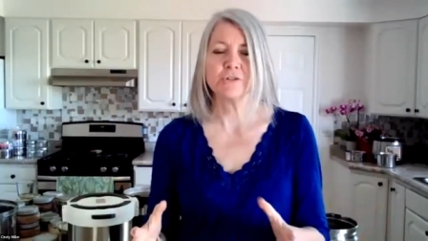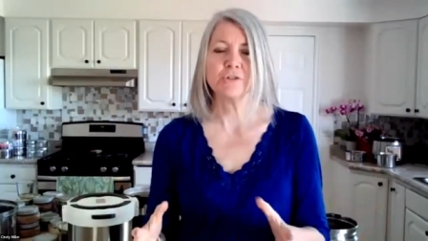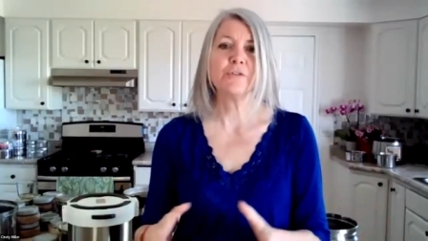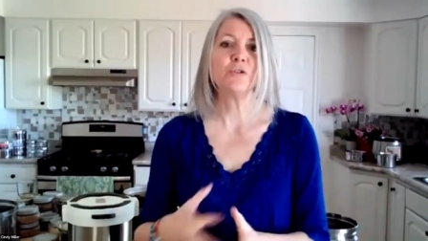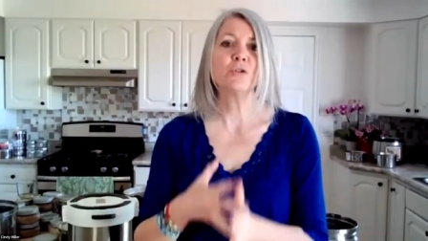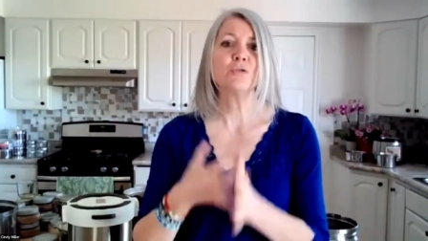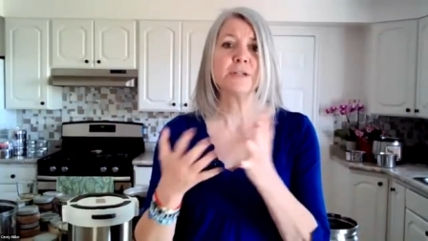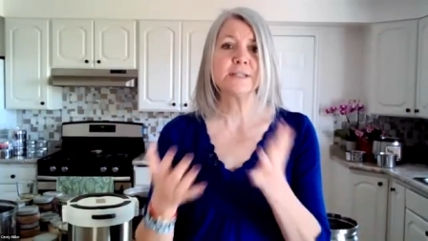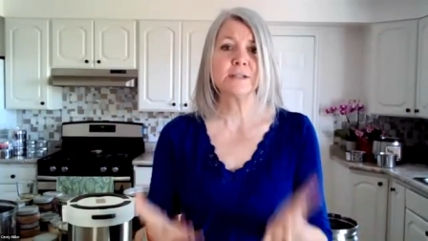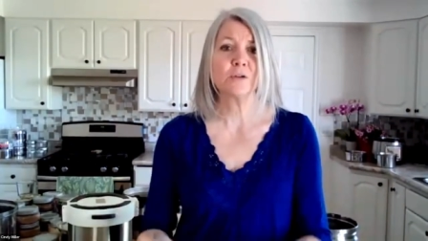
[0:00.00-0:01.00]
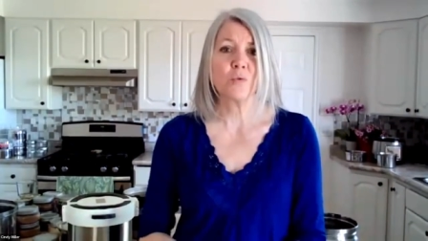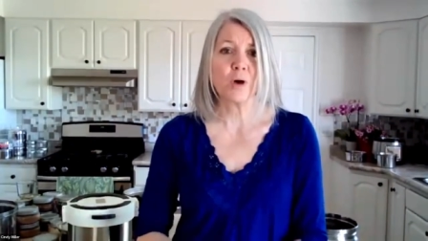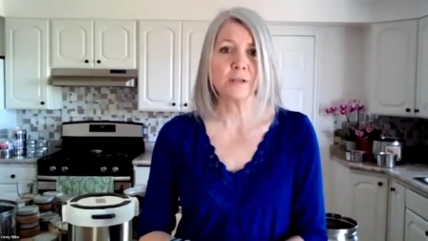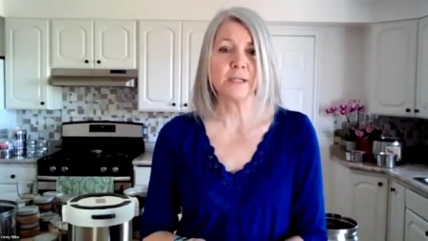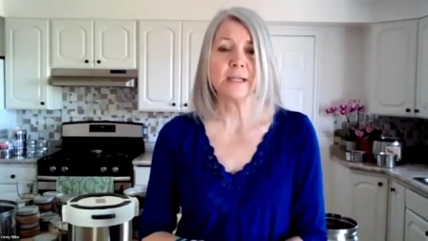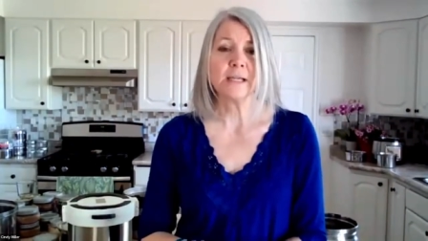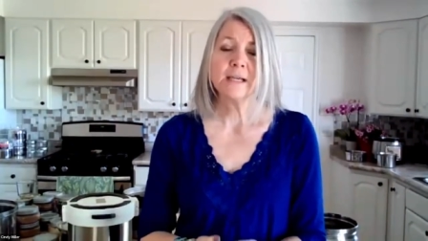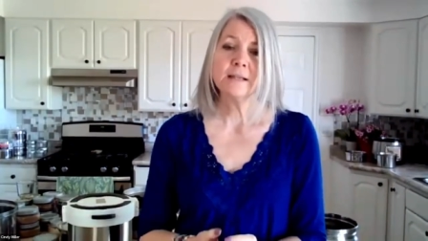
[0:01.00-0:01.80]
So if you increase the quality,